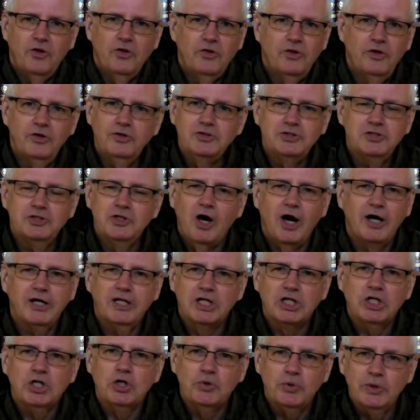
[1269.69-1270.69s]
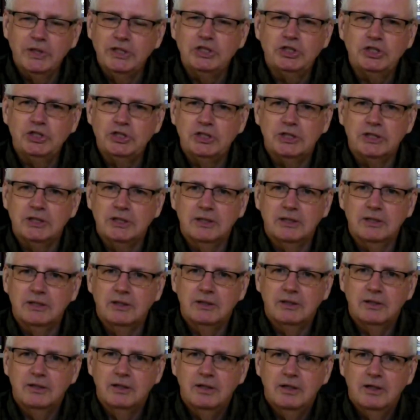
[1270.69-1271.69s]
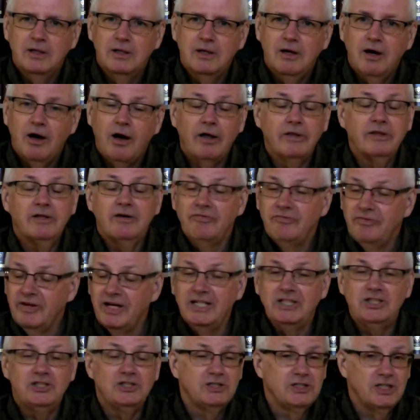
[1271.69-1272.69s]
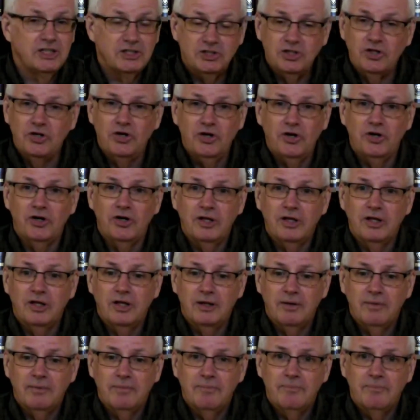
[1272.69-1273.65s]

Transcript: there's not a Christian on the face of this earth